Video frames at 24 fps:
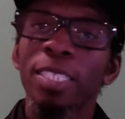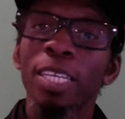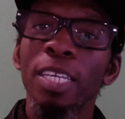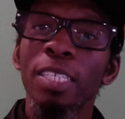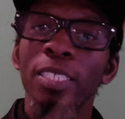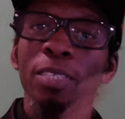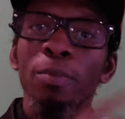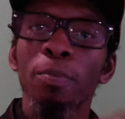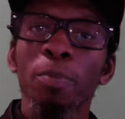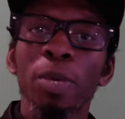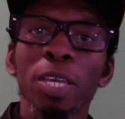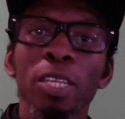
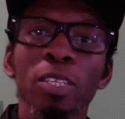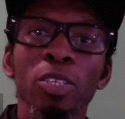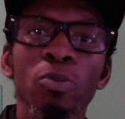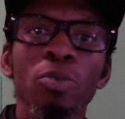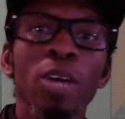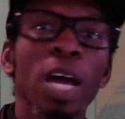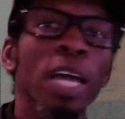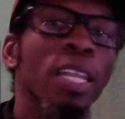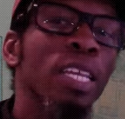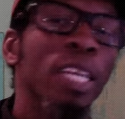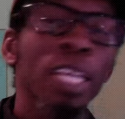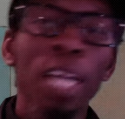This has been
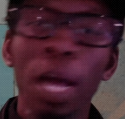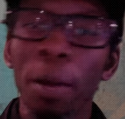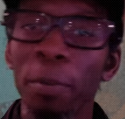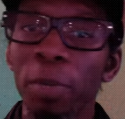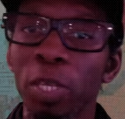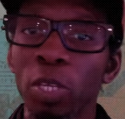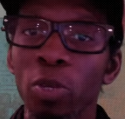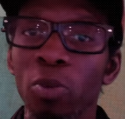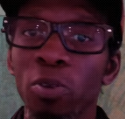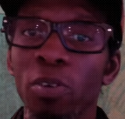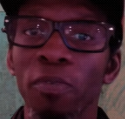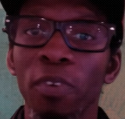United
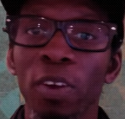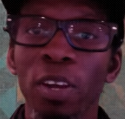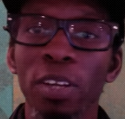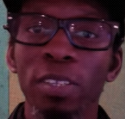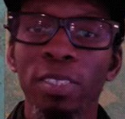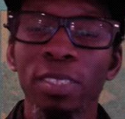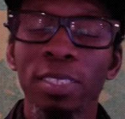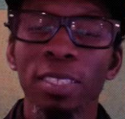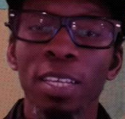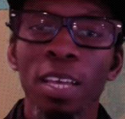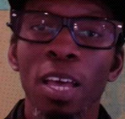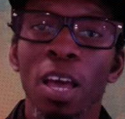Comics
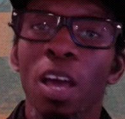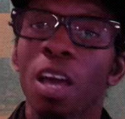Universe.